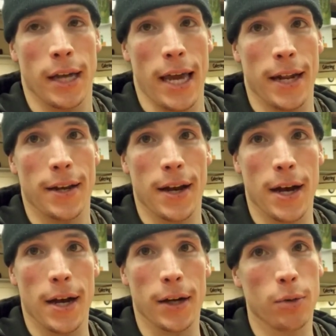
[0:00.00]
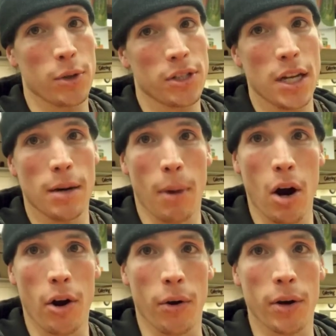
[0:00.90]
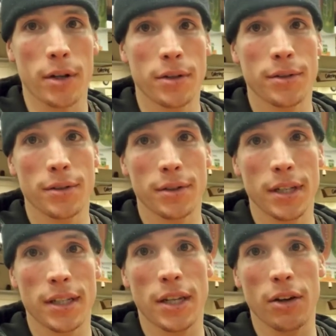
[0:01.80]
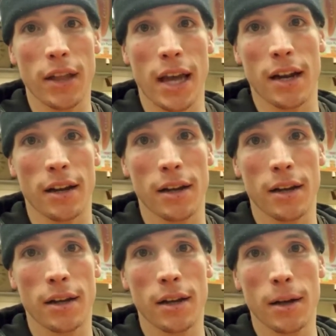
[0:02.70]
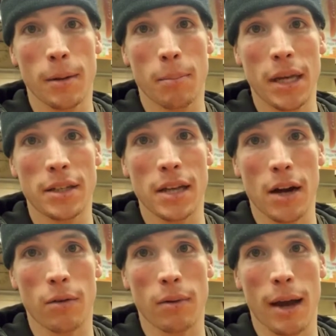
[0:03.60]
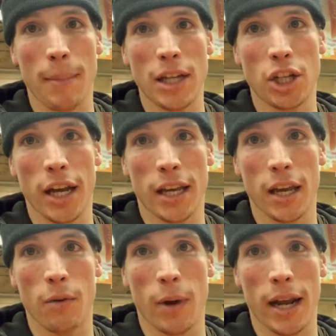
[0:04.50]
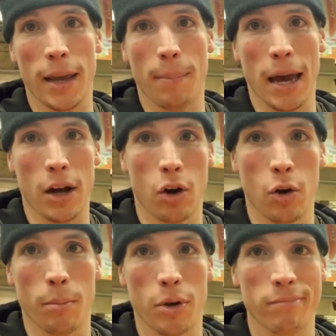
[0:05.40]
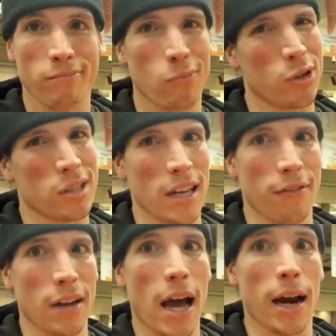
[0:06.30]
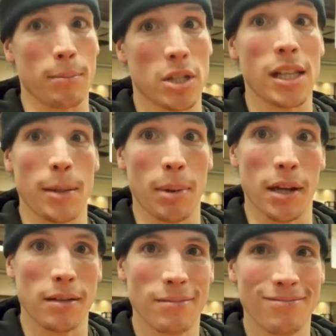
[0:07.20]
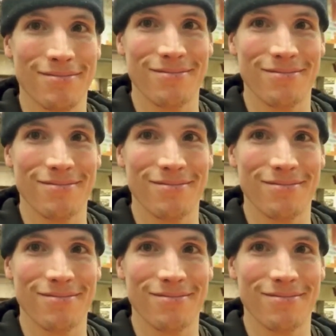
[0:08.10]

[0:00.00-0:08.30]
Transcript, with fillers: And we'll see you tomorrow. Until then, peace out. I may check in when I get back home, but we'll see. If not, I'm sleeping.